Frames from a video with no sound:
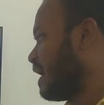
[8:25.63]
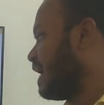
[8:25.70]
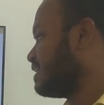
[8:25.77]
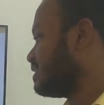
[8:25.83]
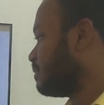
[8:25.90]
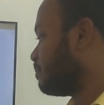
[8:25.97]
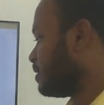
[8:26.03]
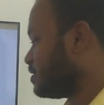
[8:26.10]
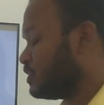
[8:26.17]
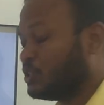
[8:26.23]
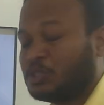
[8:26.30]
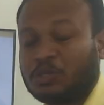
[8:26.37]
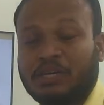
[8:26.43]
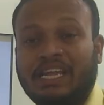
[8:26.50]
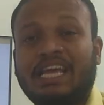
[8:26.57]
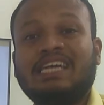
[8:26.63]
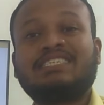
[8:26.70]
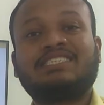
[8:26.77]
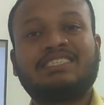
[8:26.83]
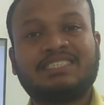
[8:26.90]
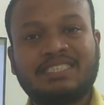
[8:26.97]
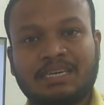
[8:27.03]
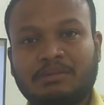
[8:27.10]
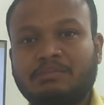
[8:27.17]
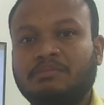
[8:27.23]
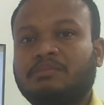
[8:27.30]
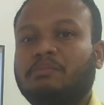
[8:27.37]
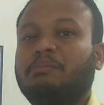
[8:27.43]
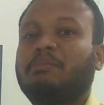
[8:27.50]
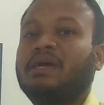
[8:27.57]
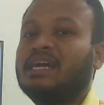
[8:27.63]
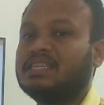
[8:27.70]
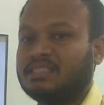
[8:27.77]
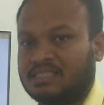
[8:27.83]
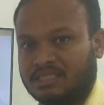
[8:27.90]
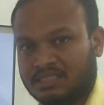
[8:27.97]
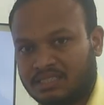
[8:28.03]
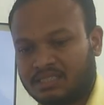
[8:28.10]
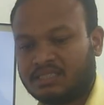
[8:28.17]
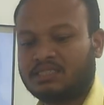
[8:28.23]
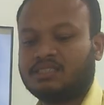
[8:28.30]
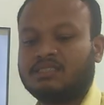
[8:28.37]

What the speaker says: ask the patient to take some medicines.